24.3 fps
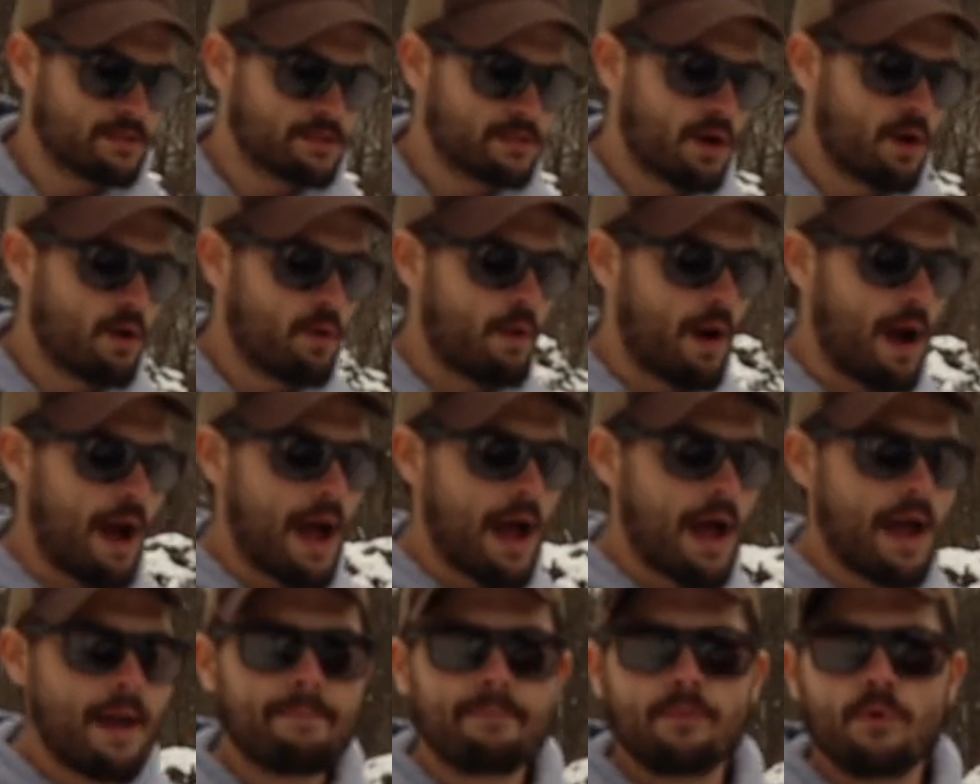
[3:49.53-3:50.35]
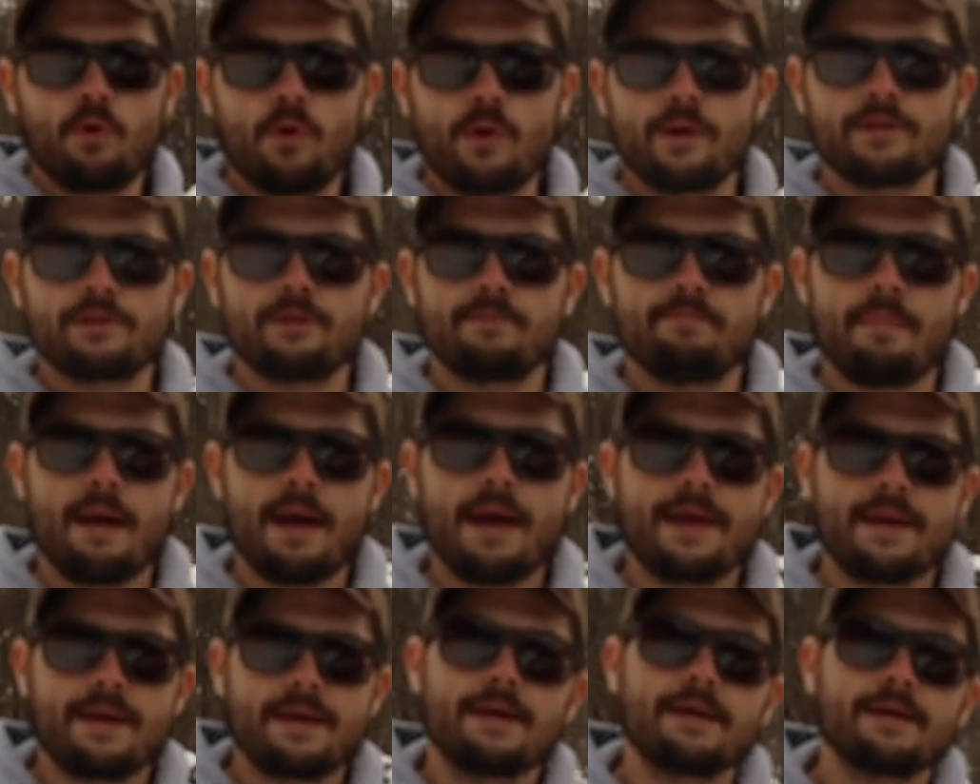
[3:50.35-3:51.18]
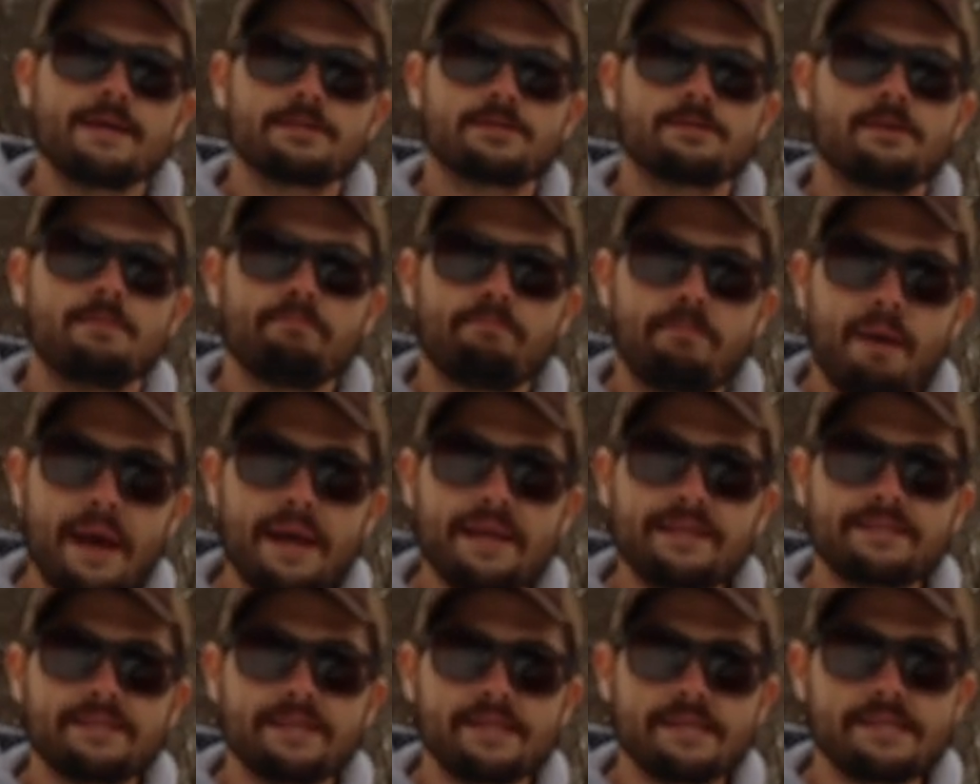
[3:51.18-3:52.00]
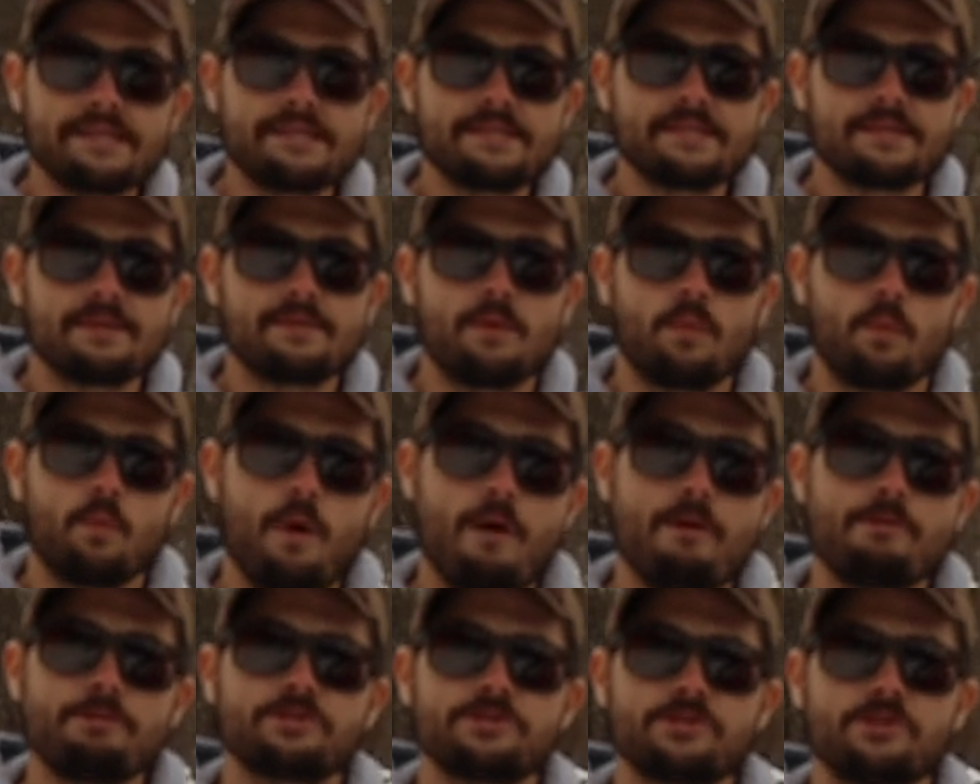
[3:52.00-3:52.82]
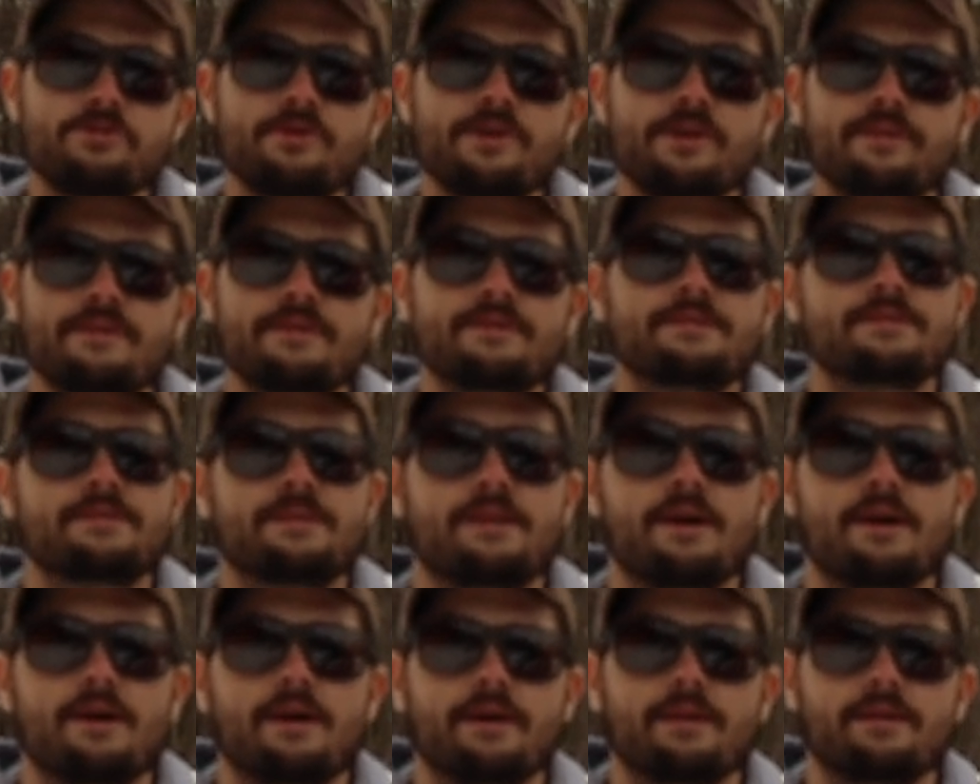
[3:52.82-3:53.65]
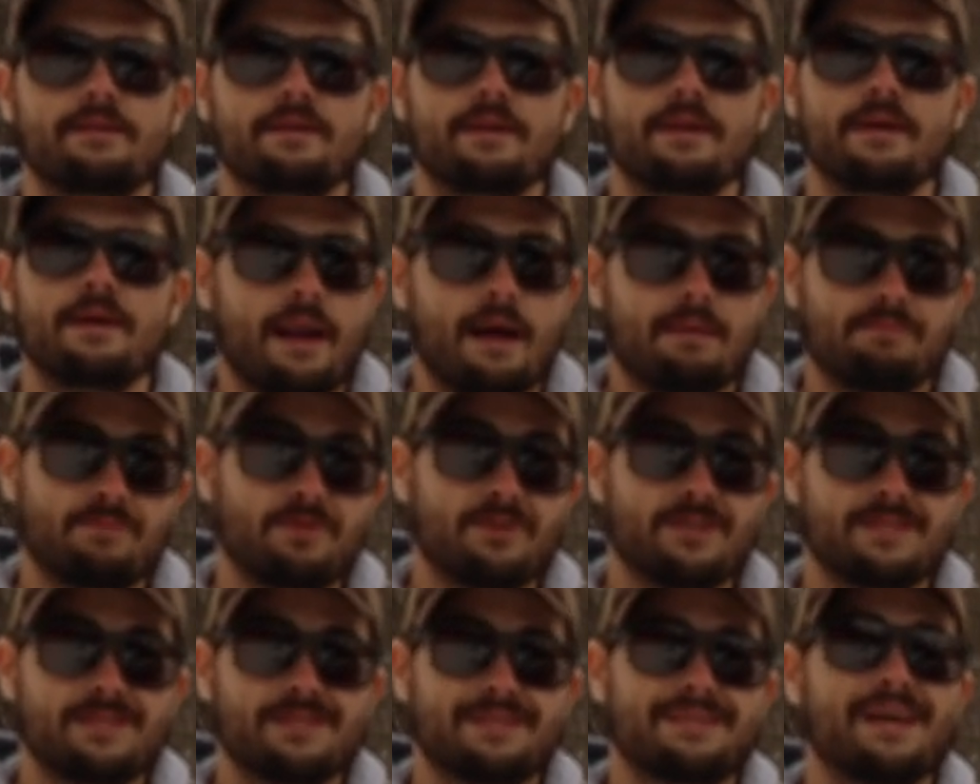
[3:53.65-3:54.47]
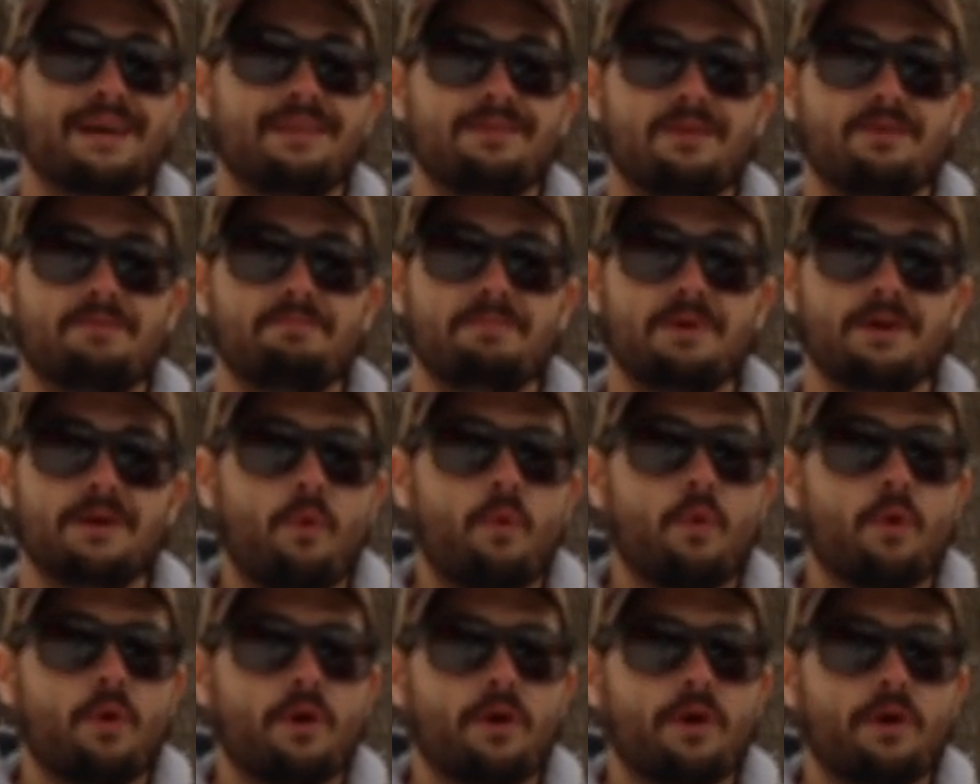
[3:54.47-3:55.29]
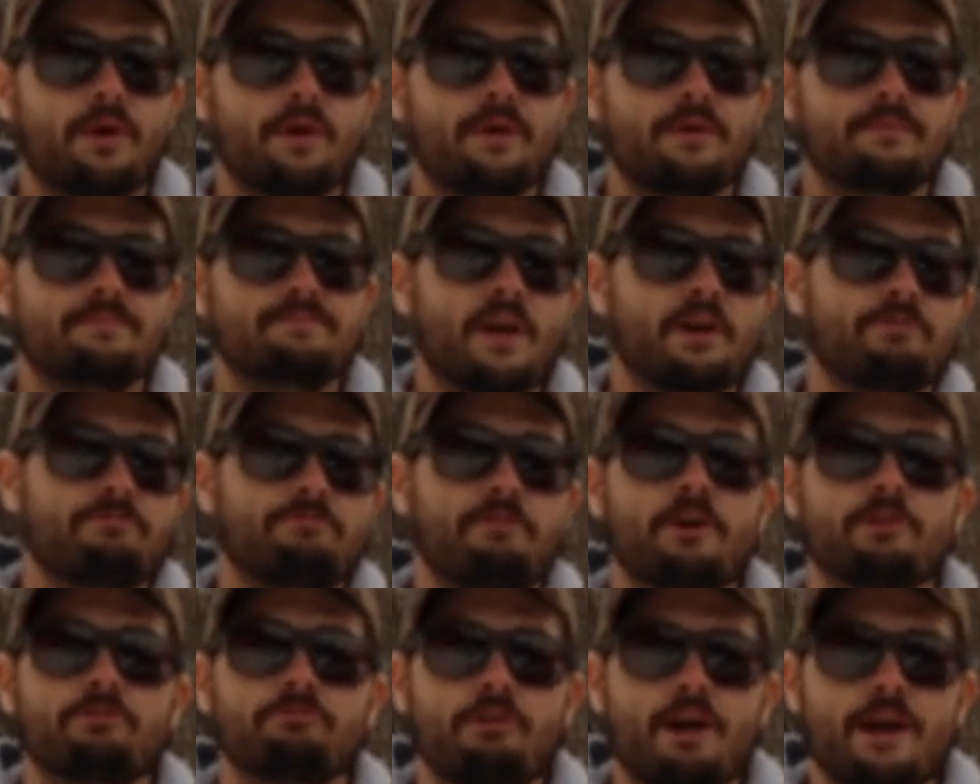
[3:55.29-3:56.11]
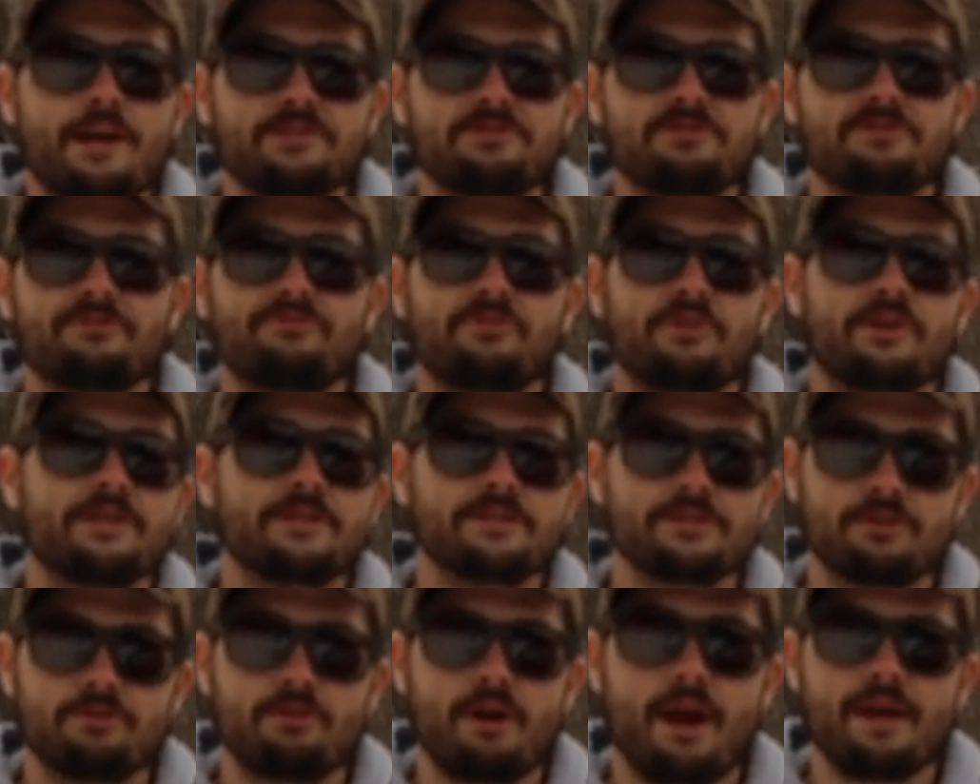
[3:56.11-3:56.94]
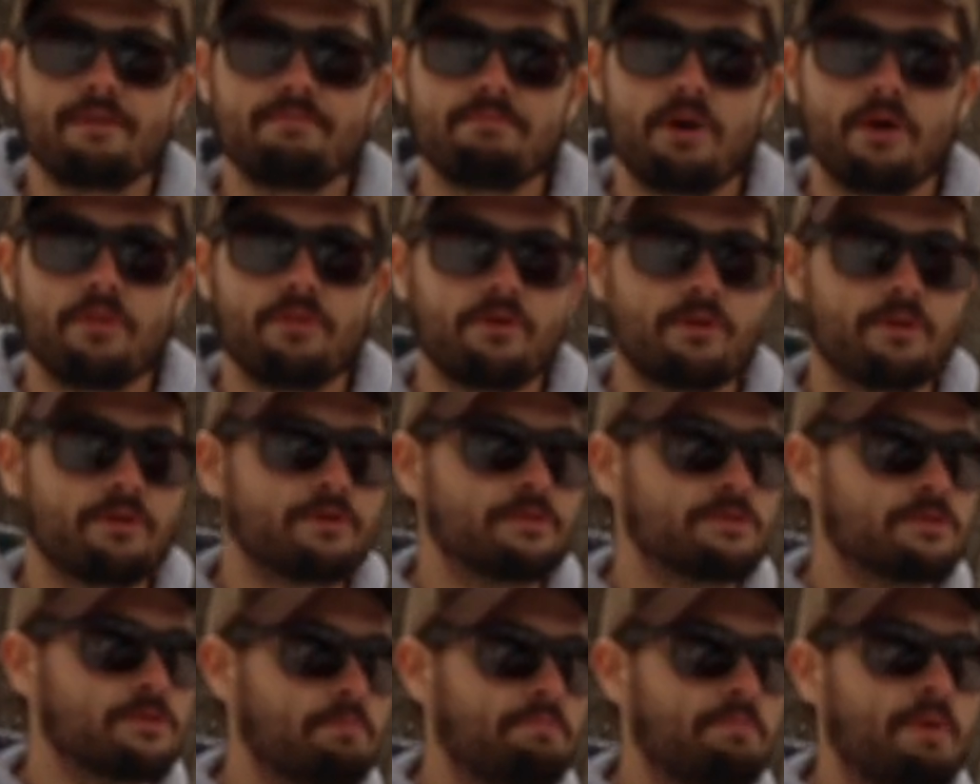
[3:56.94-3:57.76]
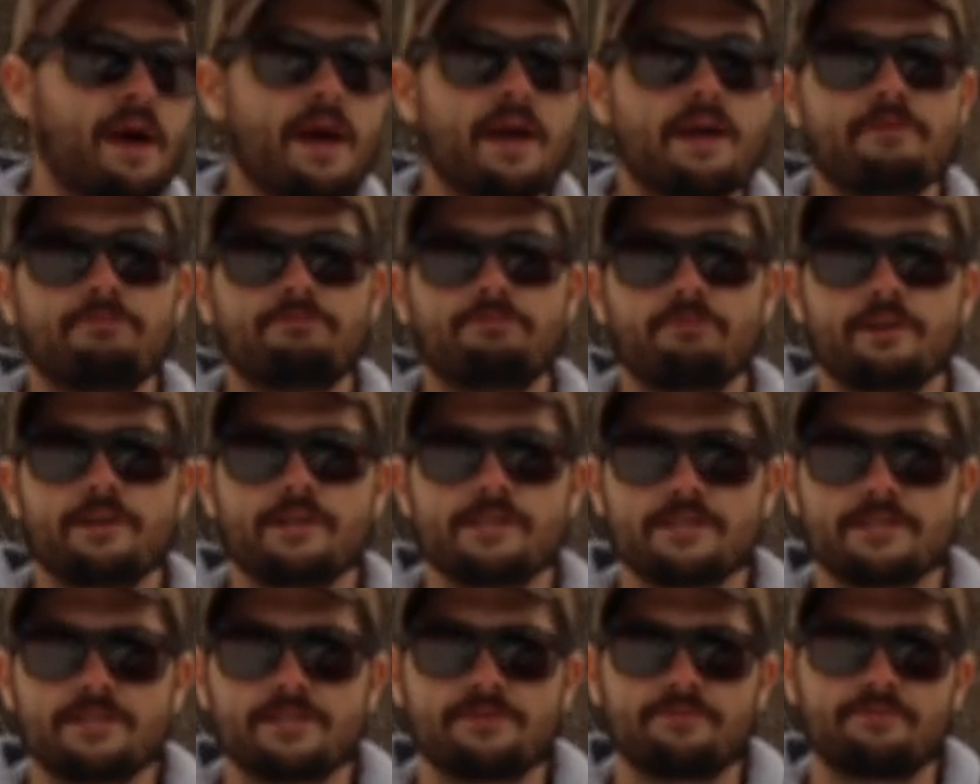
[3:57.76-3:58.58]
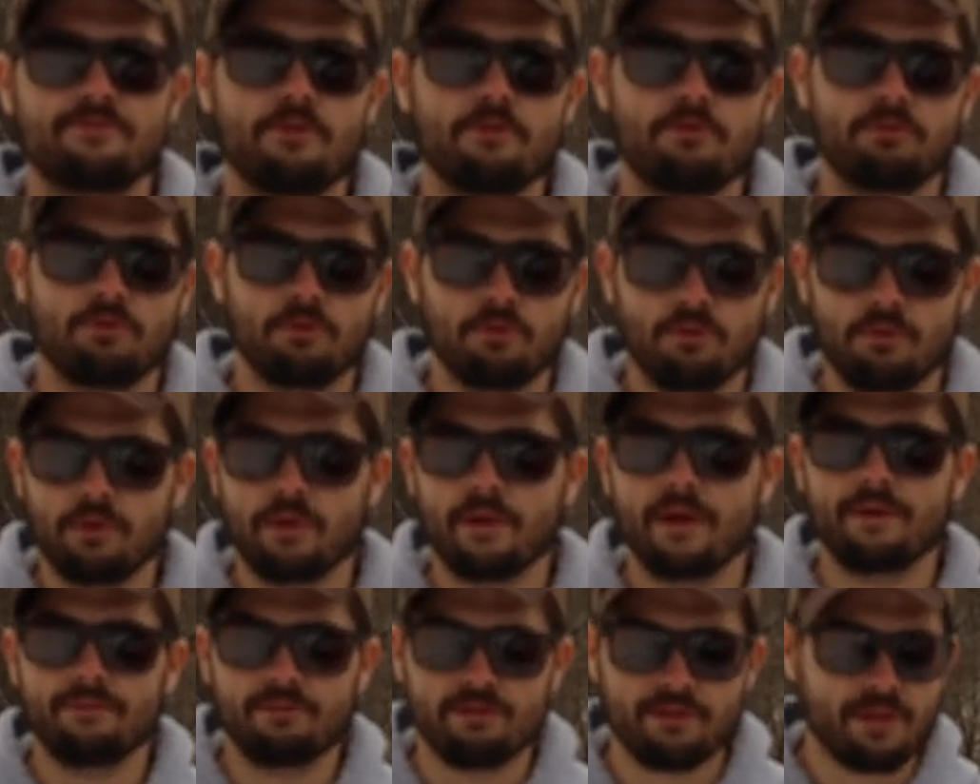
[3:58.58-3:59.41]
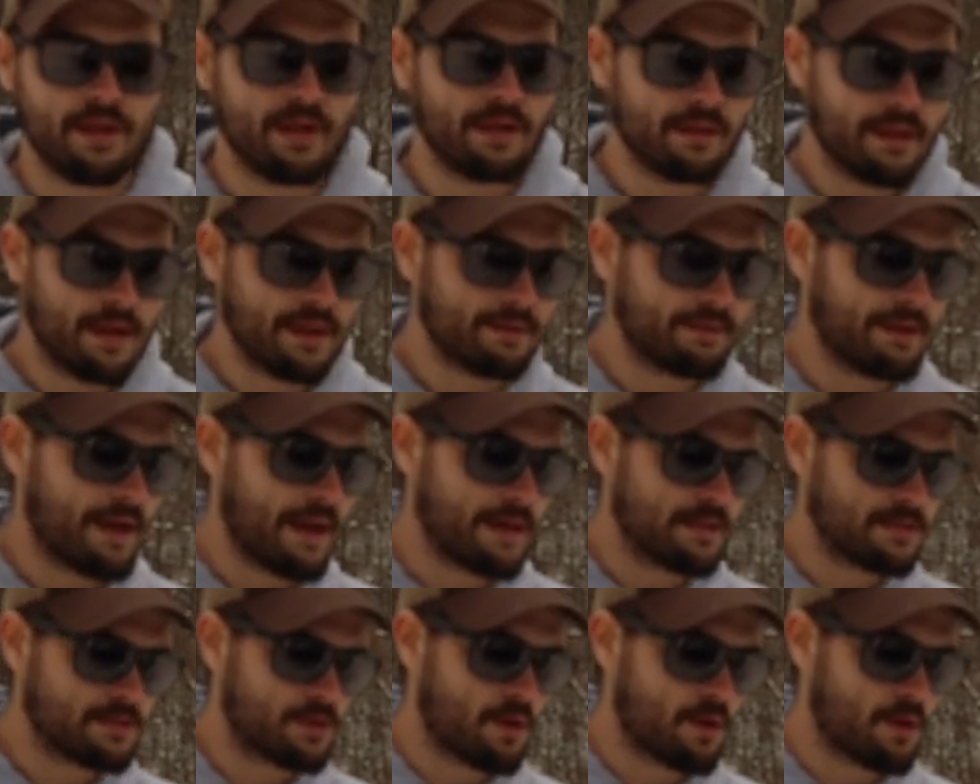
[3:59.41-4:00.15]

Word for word: So I'm going to make some paintings while shooting this gun and I'm gonna sell them for a fundraiser for his grandmother to pay for his funeral and everything like that.